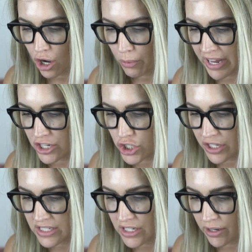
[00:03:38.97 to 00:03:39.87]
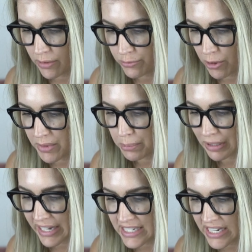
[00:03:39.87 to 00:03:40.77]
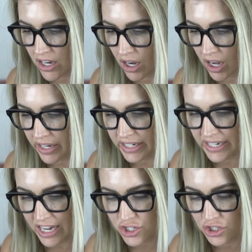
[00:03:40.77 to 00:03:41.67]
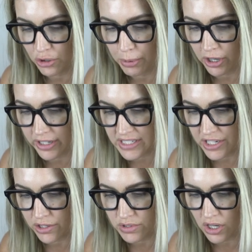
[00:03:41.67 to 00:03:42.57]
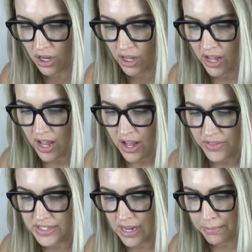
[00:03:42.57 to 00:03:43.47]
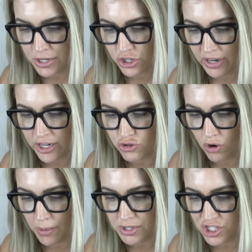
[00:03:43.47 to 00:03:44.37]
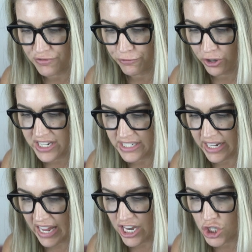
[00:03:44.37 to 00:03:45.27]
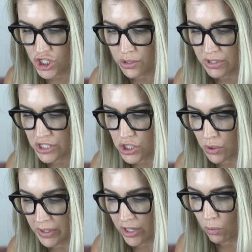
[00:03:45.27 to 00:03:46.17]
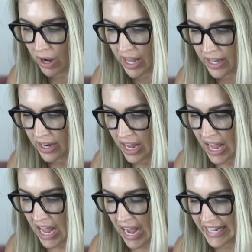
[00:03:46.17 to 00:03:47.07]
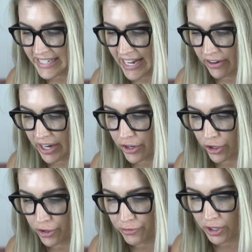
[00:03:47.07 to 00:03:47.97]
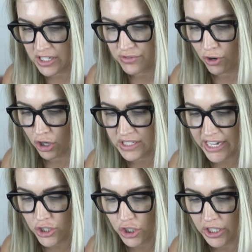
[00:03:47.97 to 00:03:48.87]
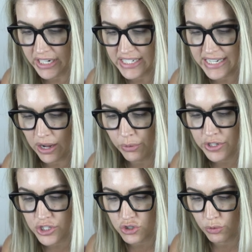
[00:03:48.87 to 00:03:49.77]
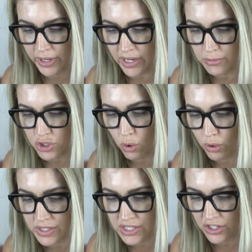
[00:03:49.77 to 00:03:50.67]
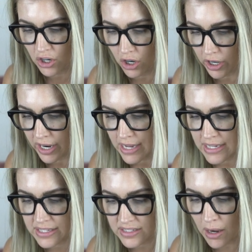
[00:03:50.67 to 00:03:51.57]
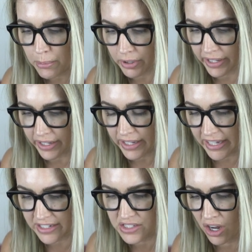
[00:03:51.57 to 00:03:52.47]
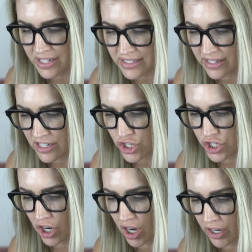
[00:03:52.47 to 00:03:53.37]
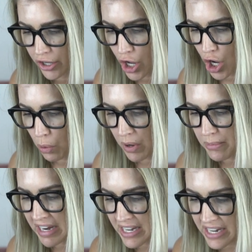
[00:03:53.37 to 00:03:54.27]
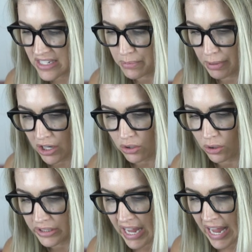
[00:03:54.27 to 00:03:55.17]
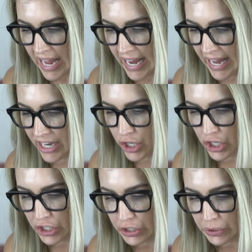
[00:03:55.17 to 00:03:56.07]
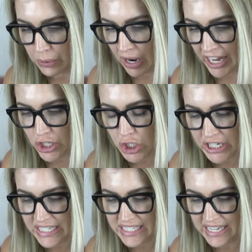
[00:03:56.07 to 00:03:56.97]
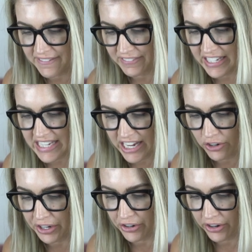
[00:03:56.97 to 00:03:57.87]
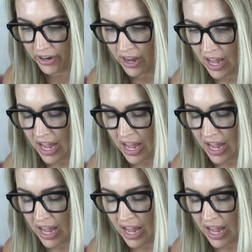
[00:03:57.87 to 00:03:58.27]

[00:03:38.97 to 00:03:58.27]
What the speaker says: We had just come from the blazing hot national parks in Utah. The temperature had dropped to freezing and she was soaking wet. I carried her for as far as I could down the stream towards the car, stumbling, exhausted in shock, when my knees buckled and knew I couldn't safely carry her.